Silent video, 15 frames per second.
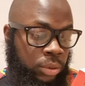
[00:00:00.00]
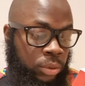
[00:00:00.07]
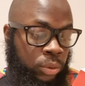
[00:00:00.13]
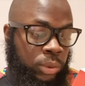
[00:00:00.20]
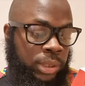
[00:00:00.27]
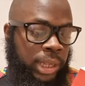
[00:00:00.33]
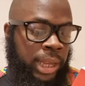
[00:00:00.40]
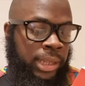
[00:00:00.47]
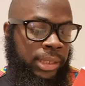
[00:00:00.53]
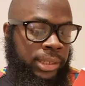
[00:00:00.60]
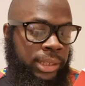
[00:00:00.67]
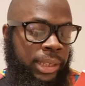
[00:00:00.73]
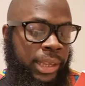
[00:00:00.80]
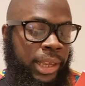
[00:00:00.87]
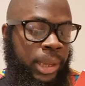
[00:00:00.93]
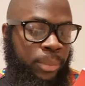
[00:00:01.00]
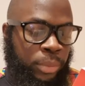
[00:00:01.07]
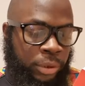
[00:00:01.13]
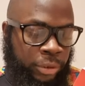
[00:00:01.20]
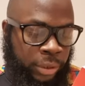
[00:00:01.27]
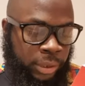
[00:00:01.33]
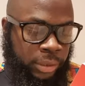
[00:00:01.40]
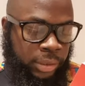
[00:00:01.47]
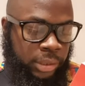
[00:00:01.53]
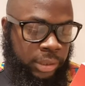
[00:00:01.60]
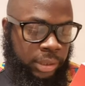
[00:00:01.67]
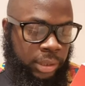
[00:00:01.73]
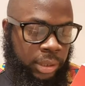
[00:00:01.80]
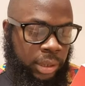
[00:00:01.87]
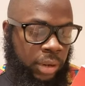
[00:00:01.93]
whose anti-immigrant
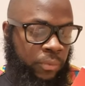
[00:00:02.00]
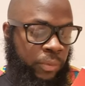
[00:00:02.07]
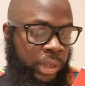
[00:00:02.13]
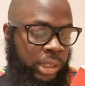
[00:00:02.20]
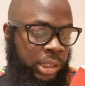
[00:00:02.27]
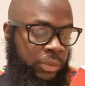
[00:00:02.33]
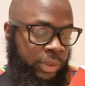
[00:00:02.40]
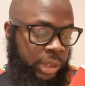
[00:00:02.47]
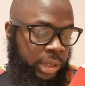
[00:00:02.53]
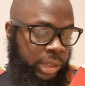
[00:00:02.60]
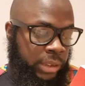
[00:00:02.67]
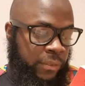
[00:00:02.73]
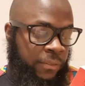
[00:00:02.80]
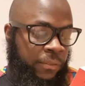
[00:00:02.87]
rhetoric